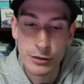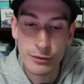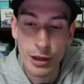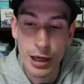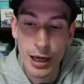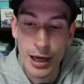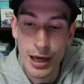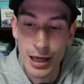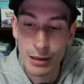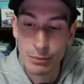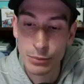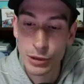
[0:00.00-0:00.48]
of the
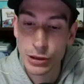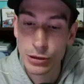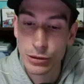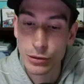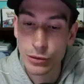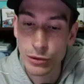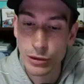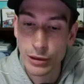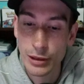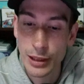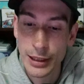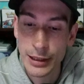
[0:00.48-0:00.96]
Hop's
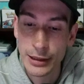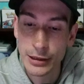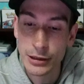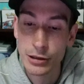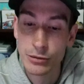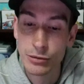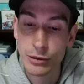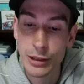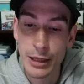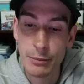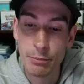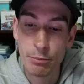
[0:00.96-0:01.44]
Snorlax
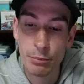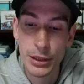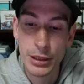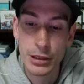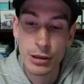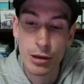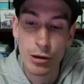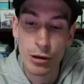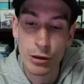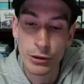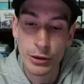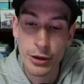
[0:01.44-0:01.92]
for that
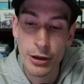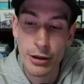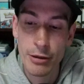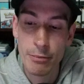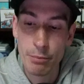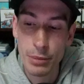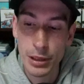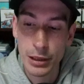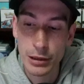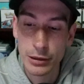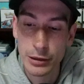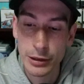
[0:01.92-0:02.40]
big-hearted
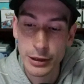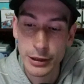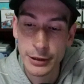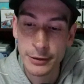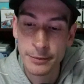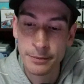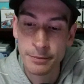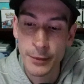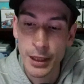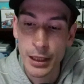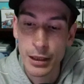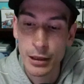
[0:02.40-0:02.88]

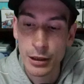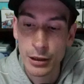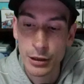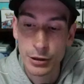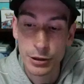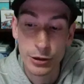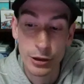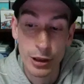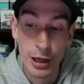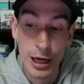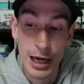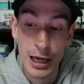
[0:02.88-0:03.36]
ability.
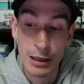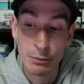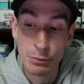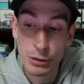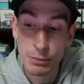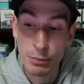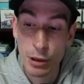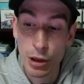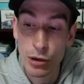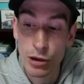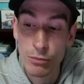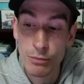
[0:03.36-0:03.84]
Your
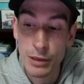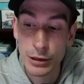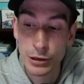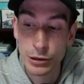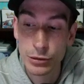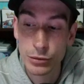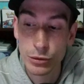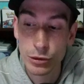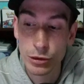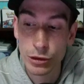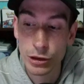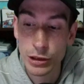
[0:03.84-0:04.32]
Hop's Pokemon
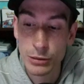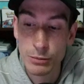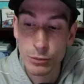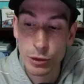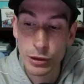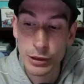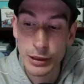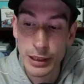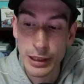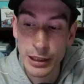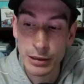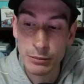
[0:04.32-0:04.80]
do 30
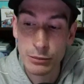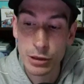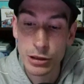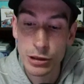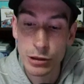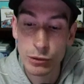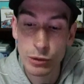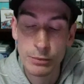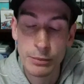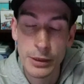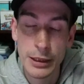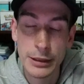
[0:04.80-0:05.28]
more damage,
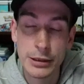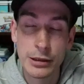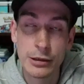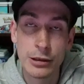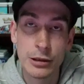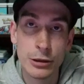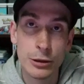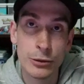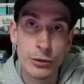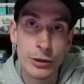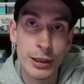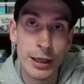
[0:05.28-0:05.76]
so we're
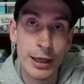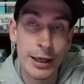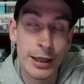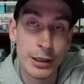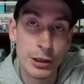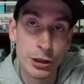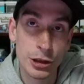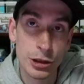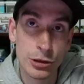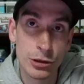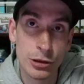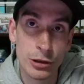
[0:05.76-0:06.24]
basically doing an
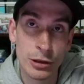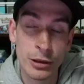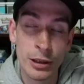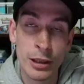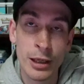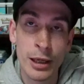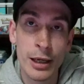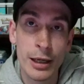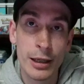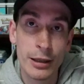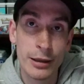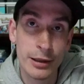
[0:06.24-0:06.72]
extra
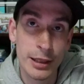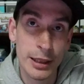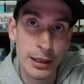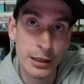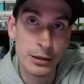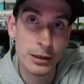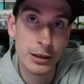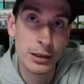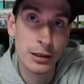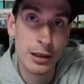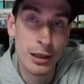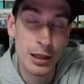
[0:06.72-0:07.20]

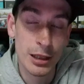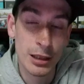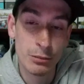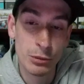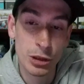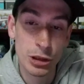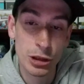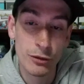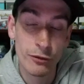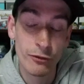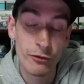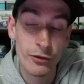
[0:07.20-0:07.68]
90
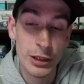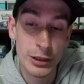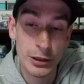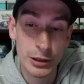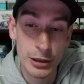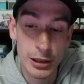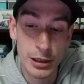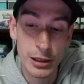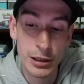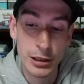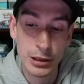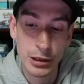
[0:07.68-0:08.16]
damage
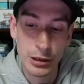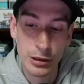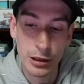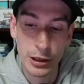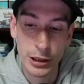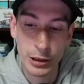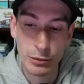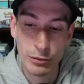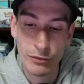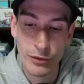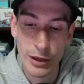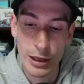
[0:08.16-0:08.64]
very
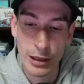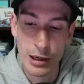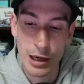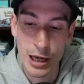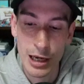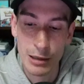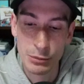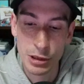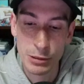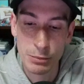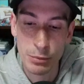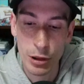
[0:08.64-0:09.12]
easily with our
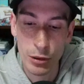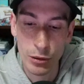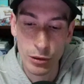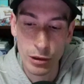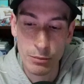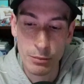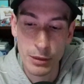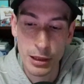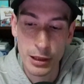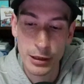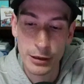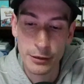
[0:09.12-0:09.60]
Hop's
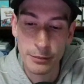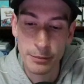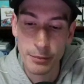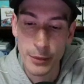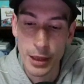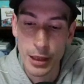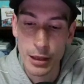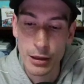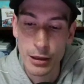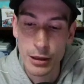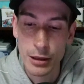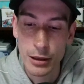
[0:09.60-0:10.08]
Pokemon.
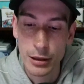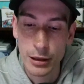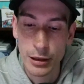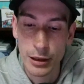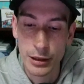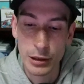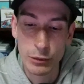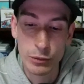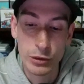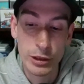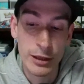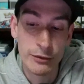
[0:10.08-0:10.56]

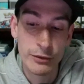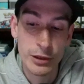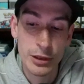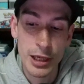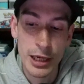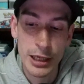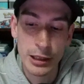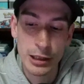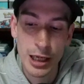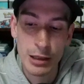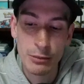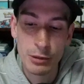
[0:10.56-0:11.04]
And then we have the
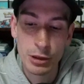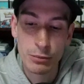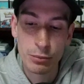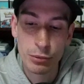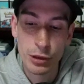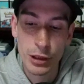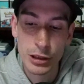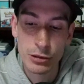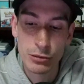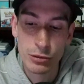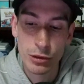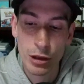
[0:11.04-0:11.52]
Dynamic
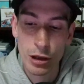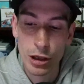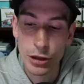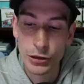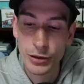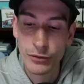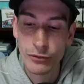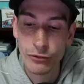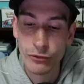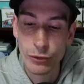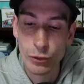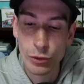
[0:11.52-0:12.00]
Press for
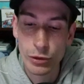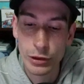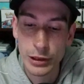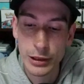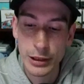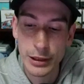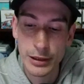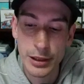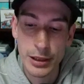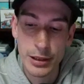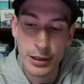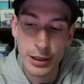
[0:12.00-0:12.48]

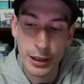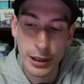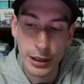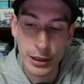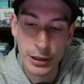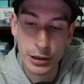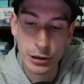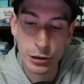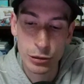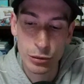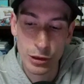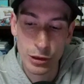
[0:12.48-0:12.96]
140 and then 80 to